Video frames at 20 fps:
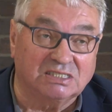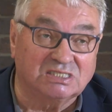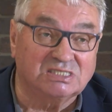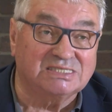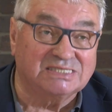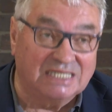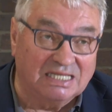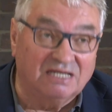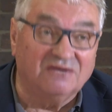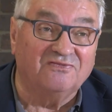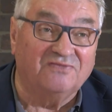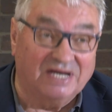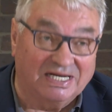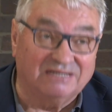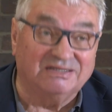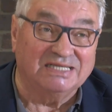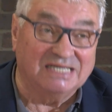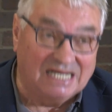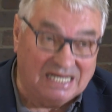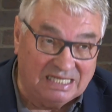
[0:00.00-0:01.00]
it's still
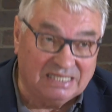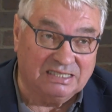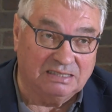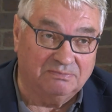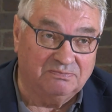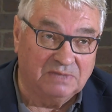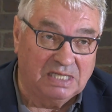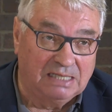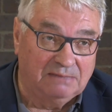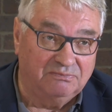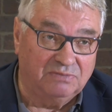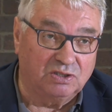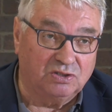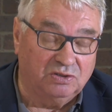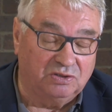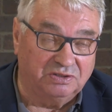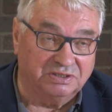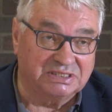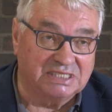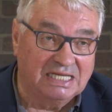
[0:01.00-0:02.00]
very high,
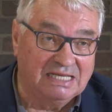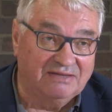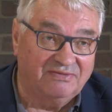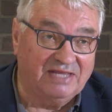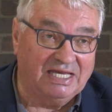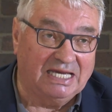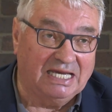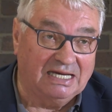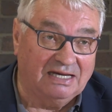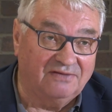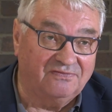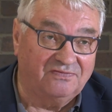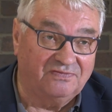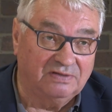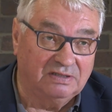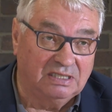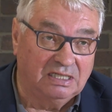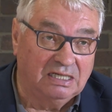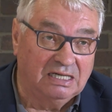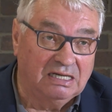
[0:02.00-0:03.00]
because they have
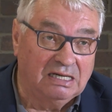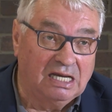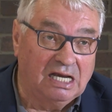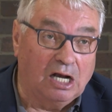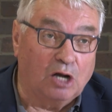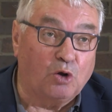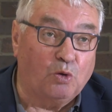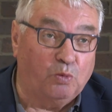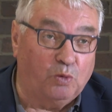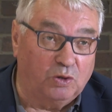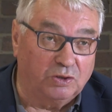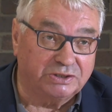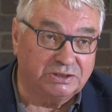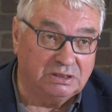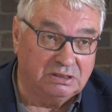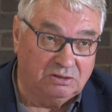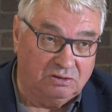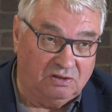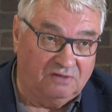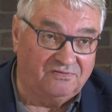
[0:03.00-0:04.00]
a
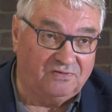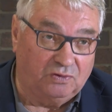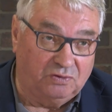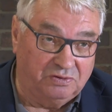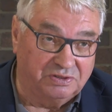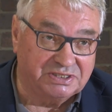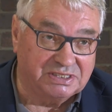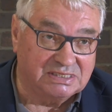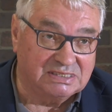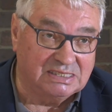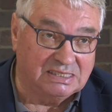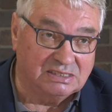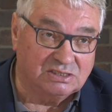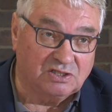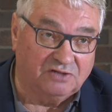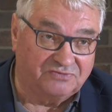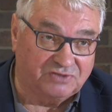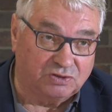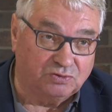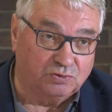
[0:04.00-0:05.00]
quarter of all the seats
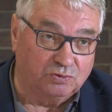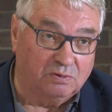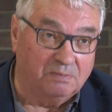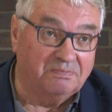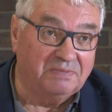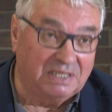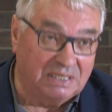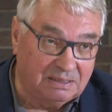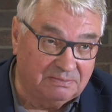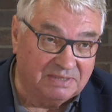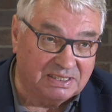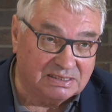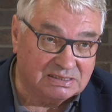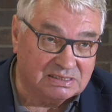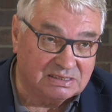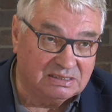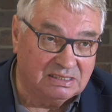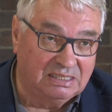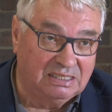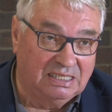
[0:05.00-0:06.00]
of the European
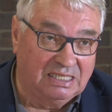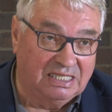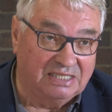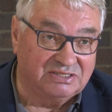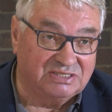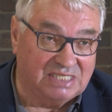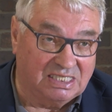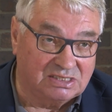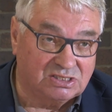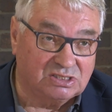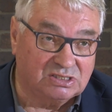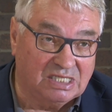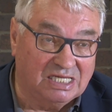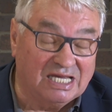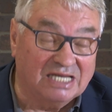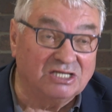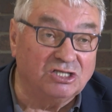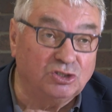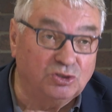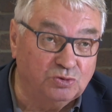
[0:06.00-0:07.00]
parliaments. And that's
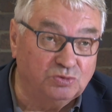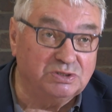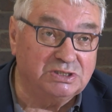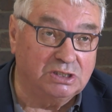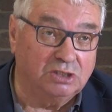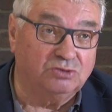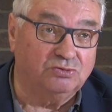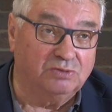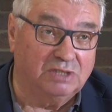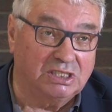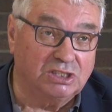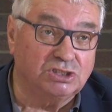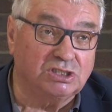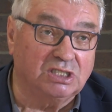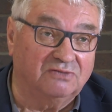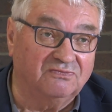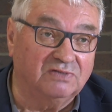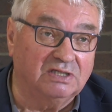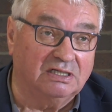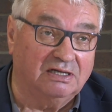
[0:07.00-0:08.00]
a new
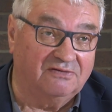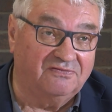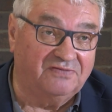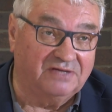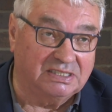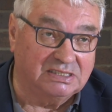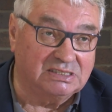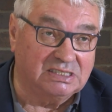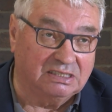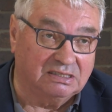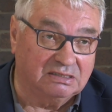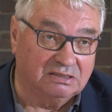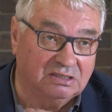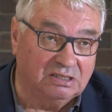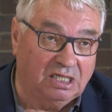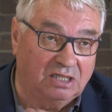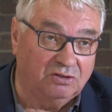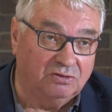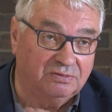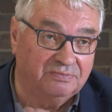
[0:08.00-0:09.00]
situation we are facing
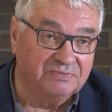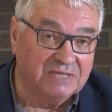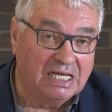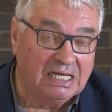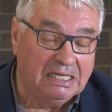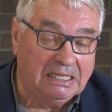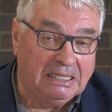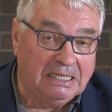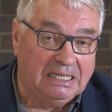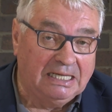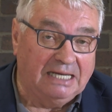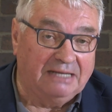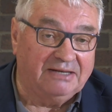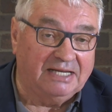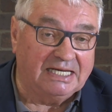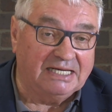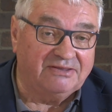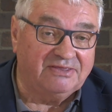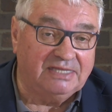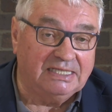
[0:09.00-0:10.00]
now. And
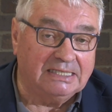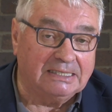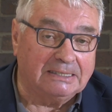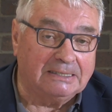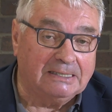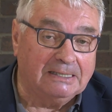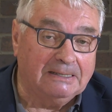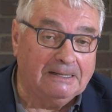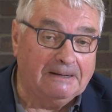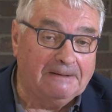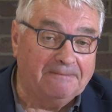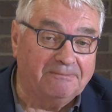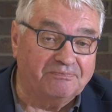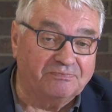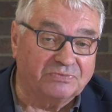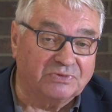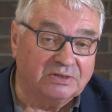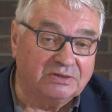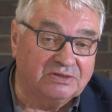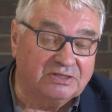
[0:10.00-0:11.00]
I think
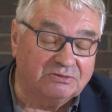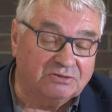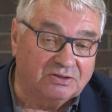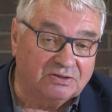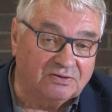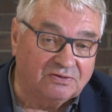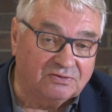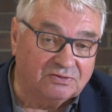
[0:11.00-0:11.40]
um, the re